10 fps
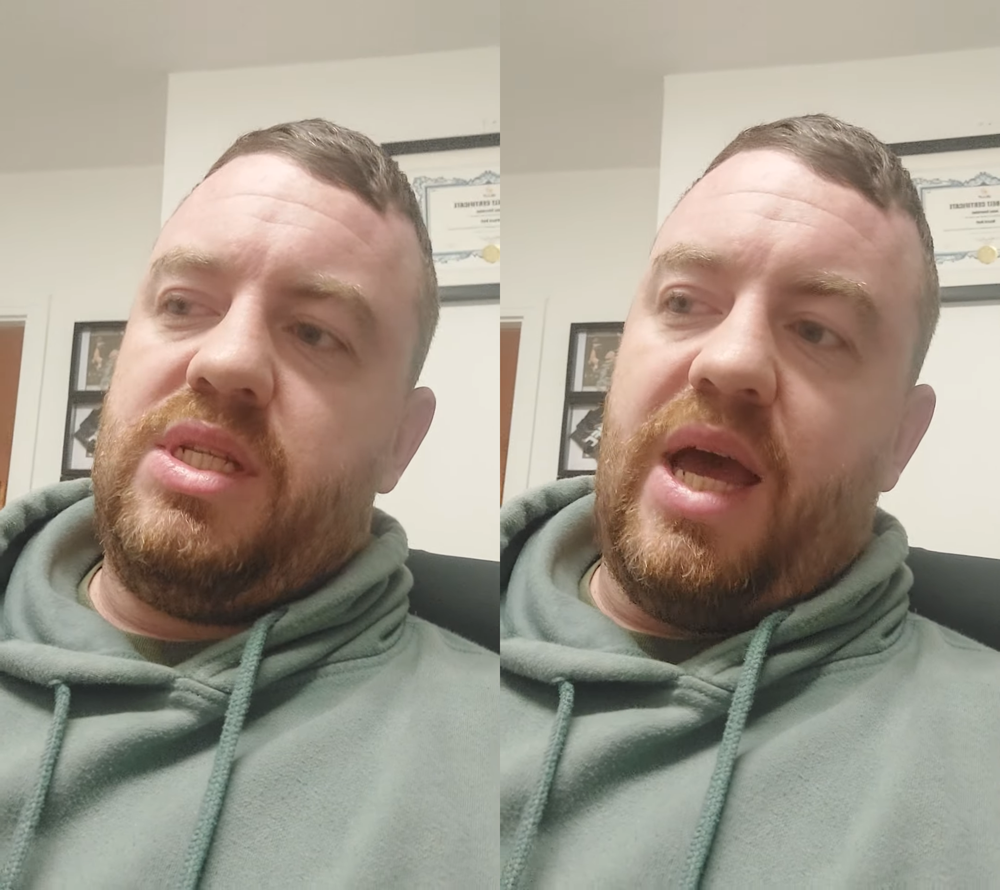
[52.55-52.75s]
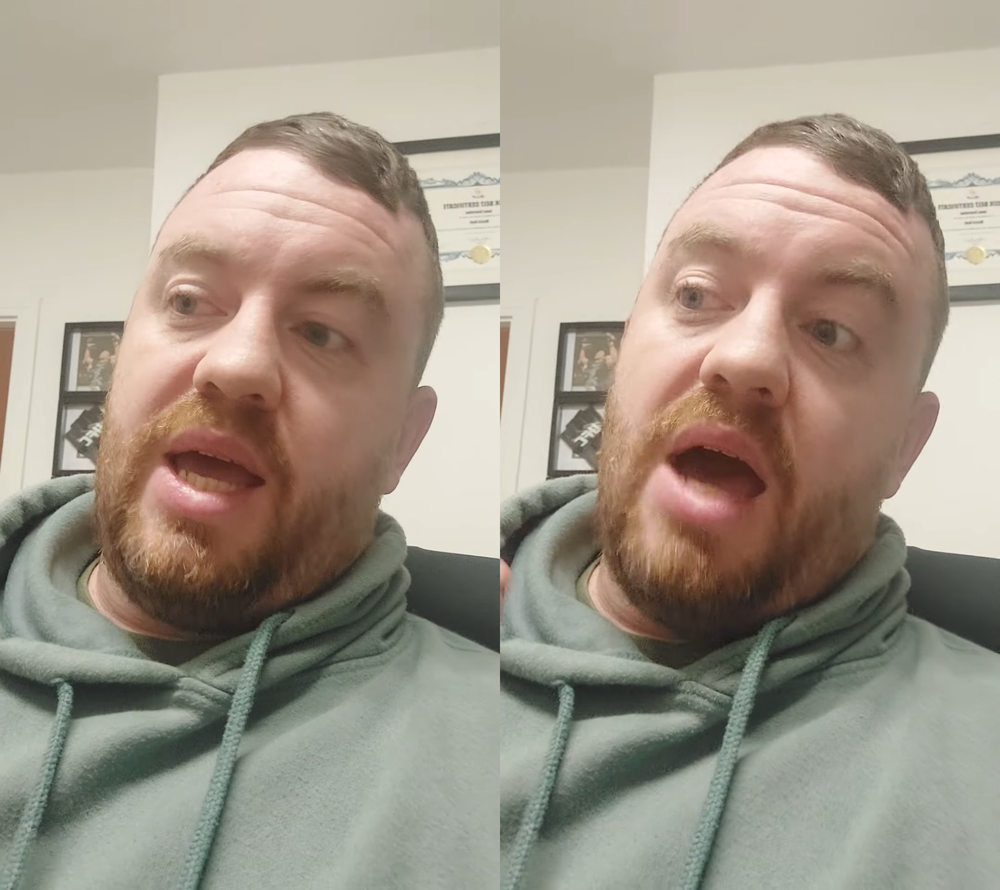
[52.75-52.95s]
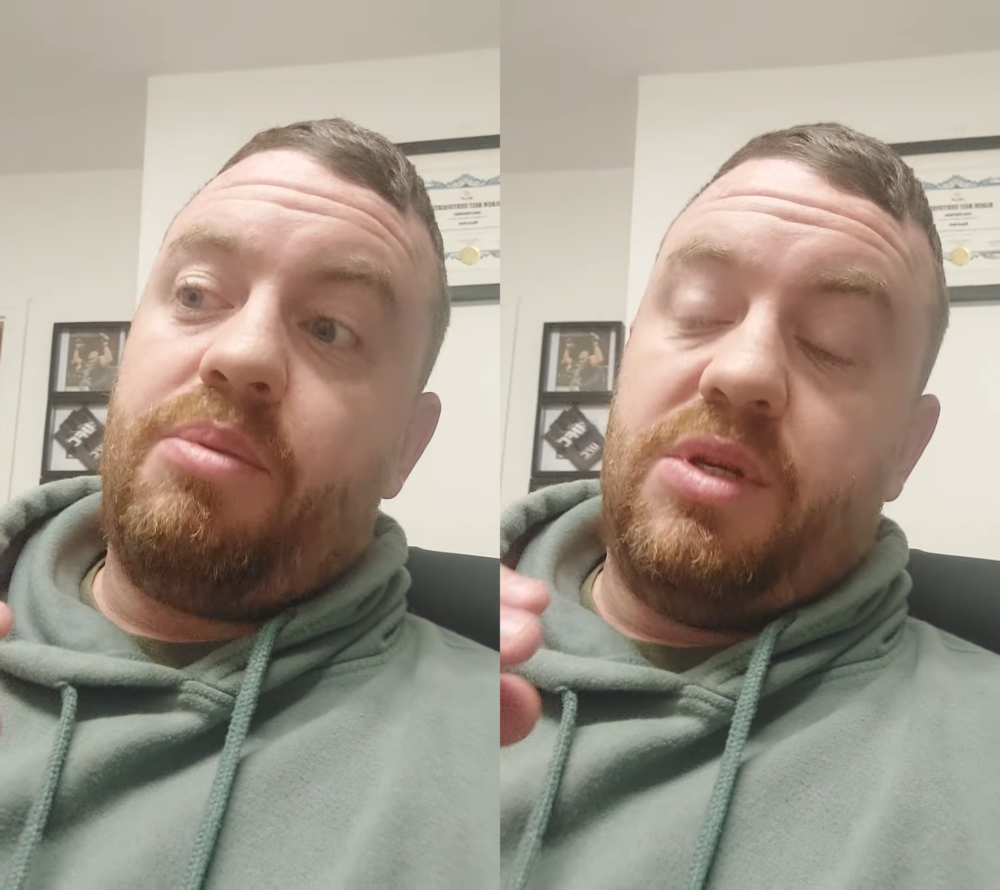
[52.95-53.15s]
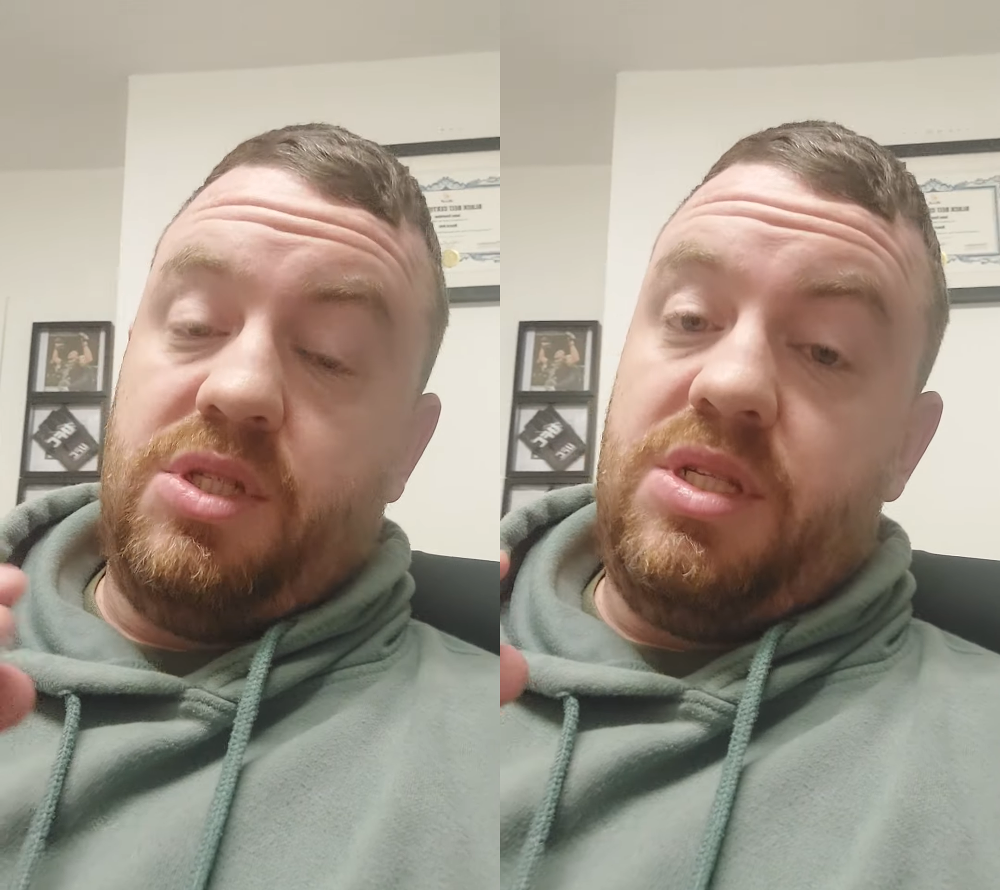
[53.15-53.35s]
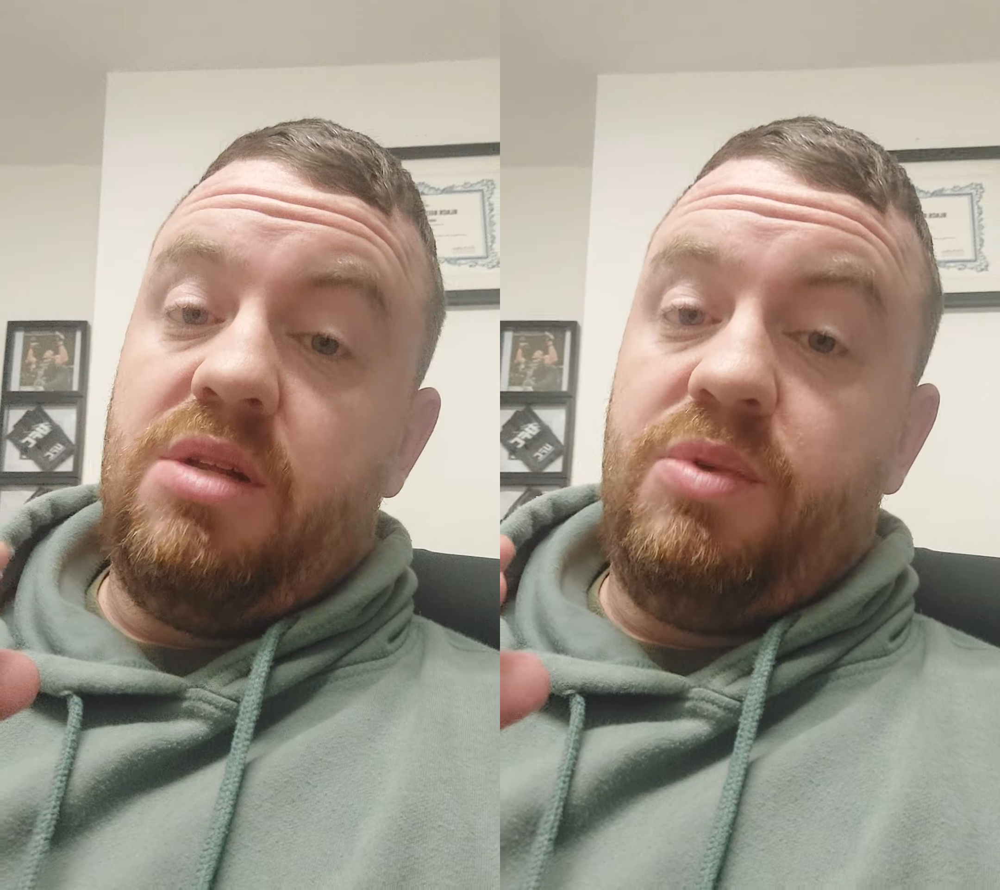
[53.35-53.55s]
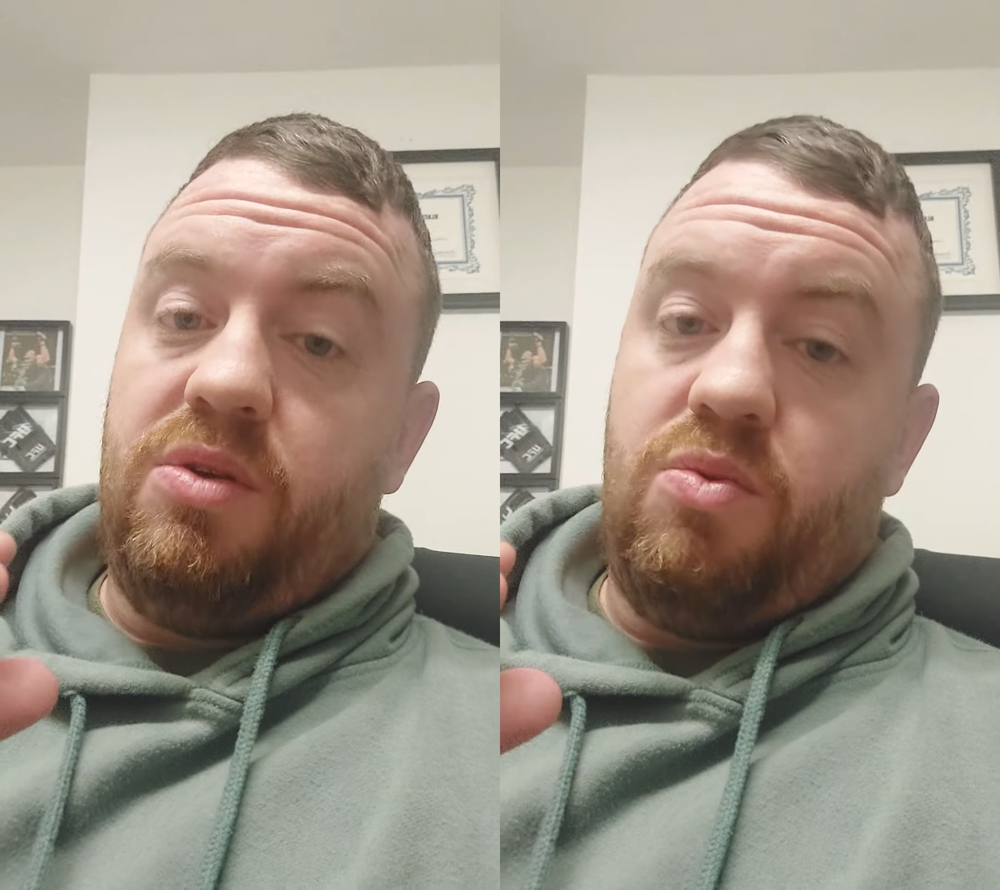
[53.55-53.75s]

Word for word: that gap can still be